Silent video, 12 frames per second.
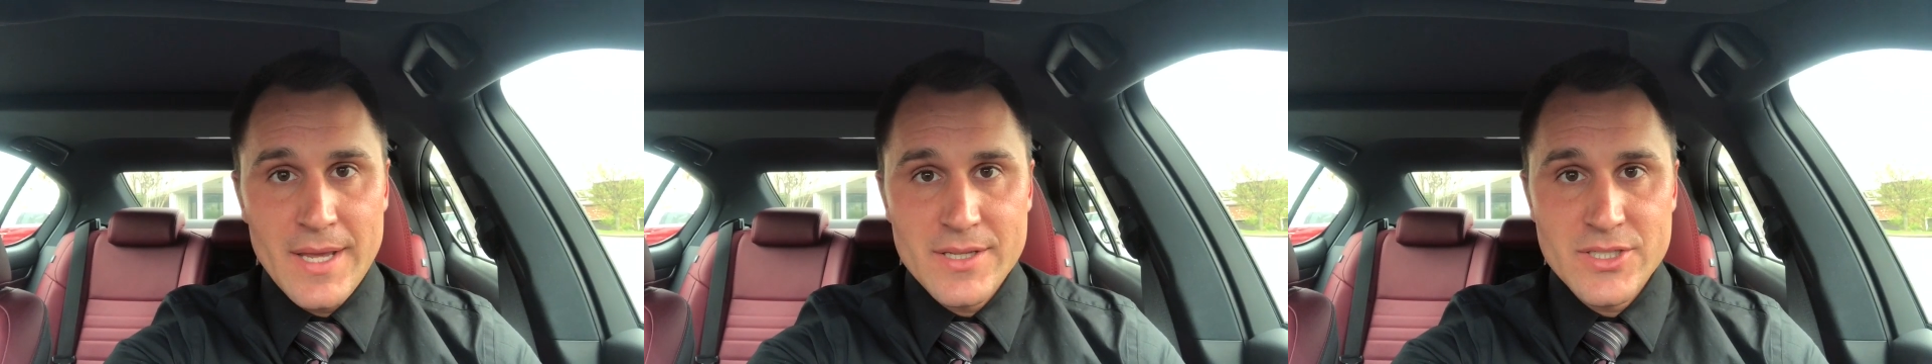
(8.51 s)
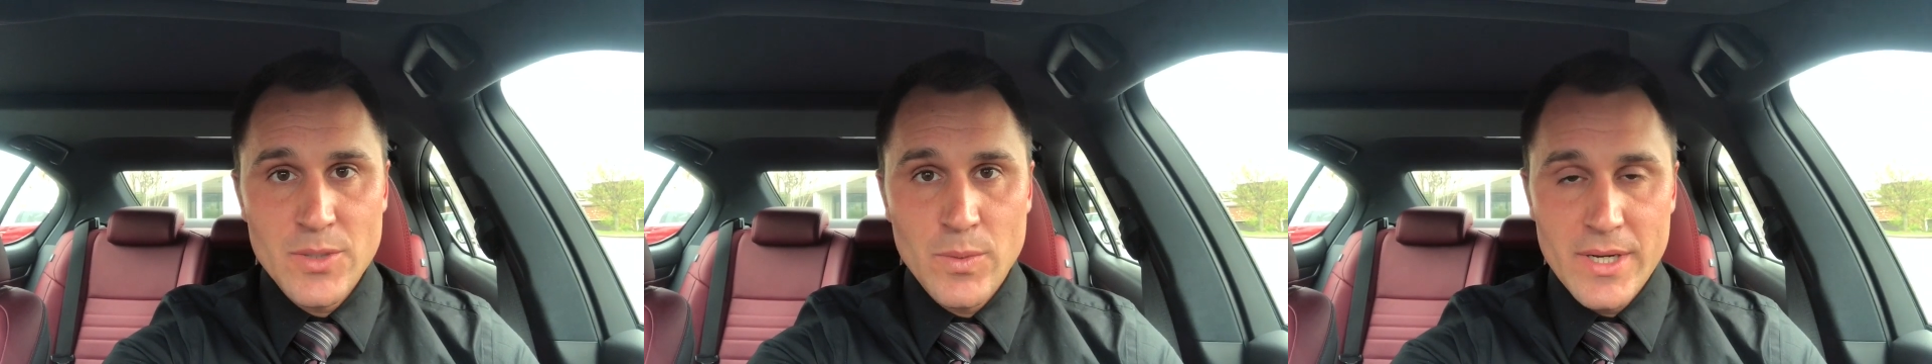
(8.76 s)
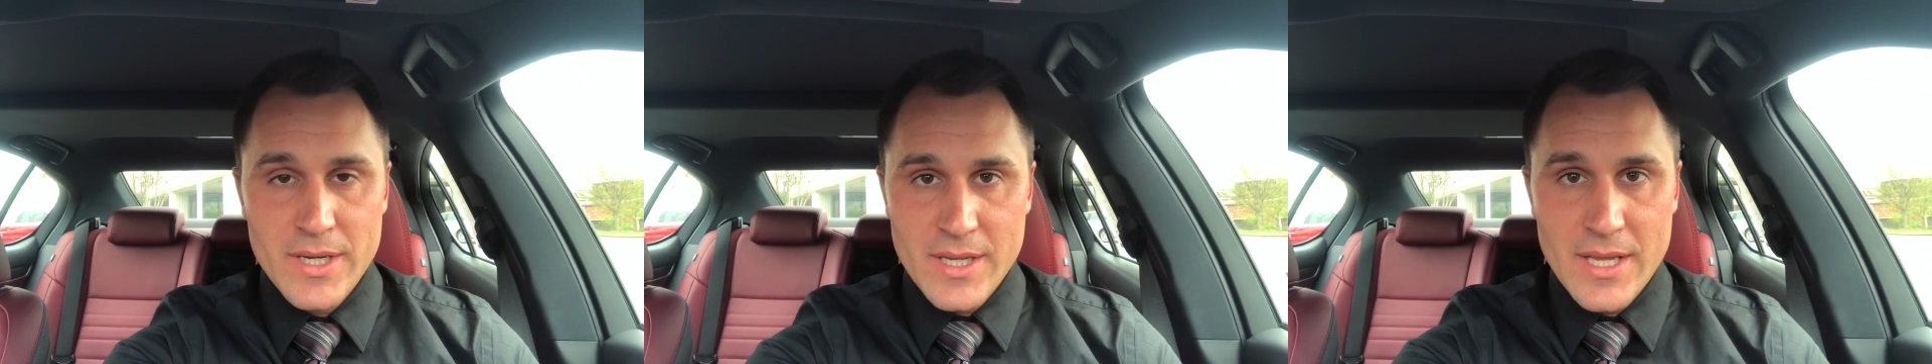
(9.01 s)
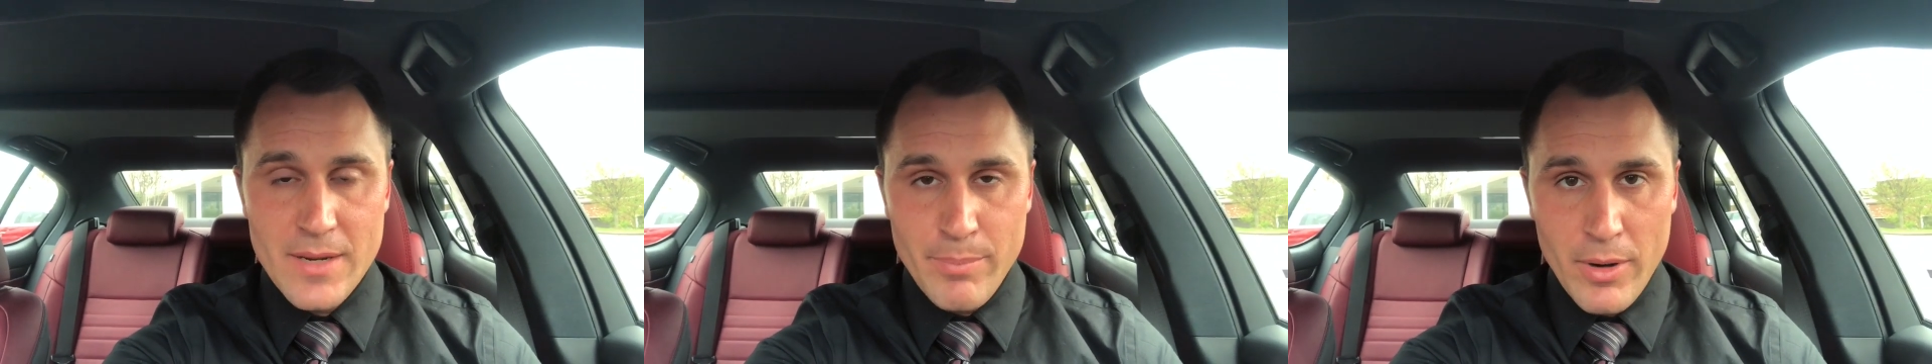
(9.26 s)
and she wanted to
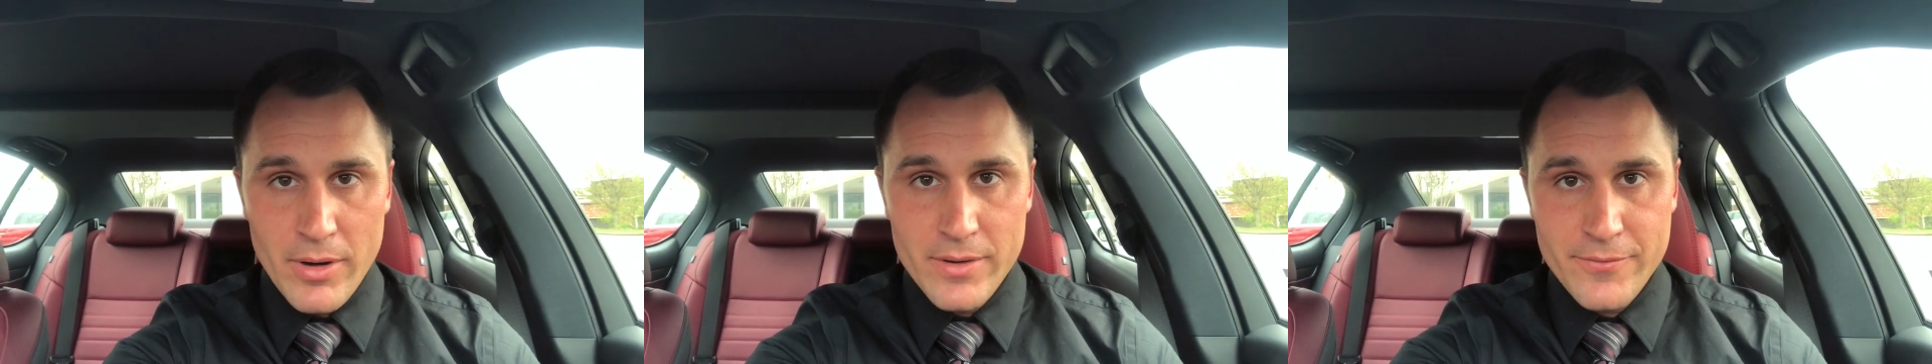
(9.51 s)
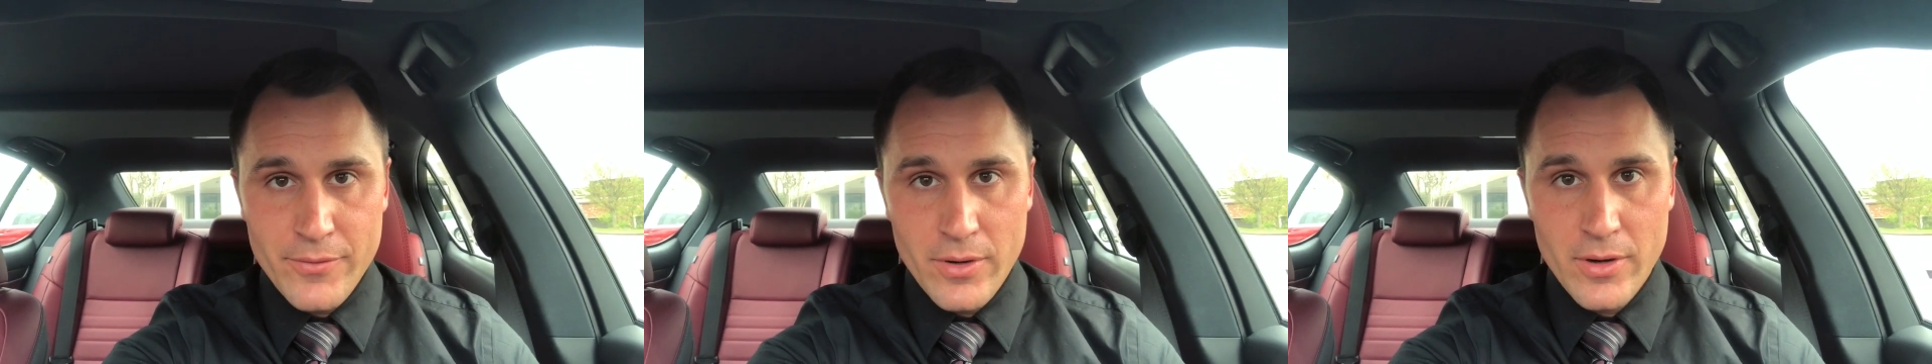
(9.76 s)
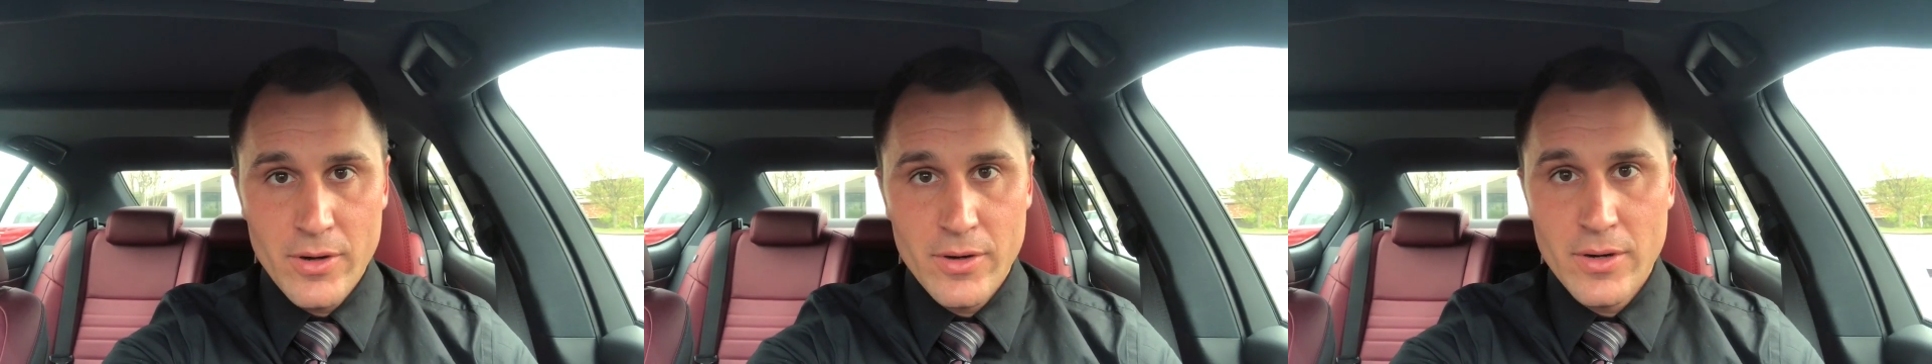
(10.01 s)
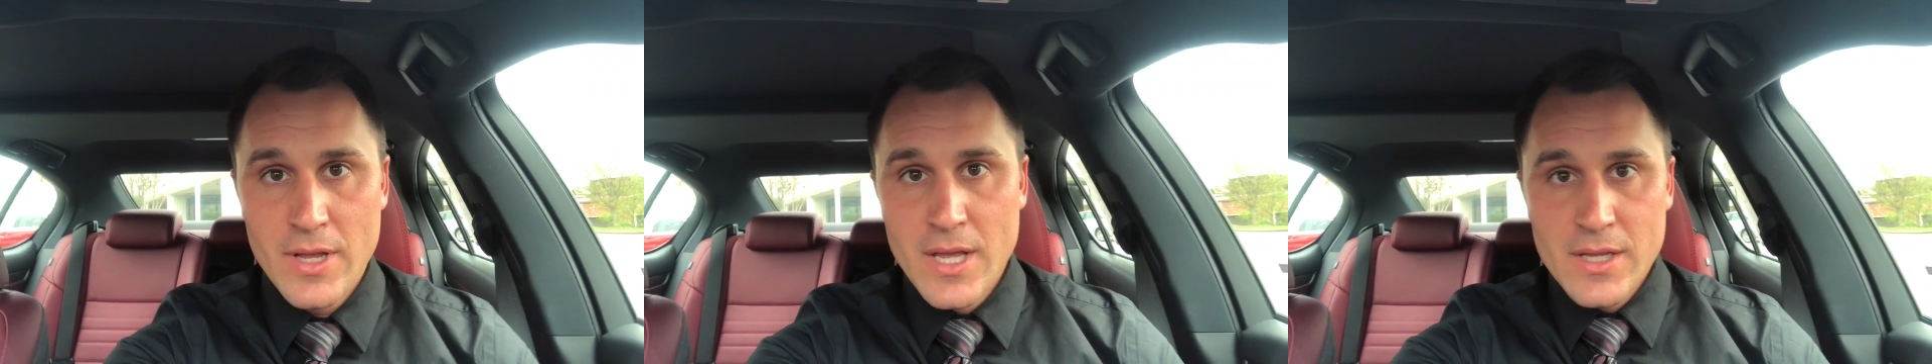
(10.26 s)
get a part for her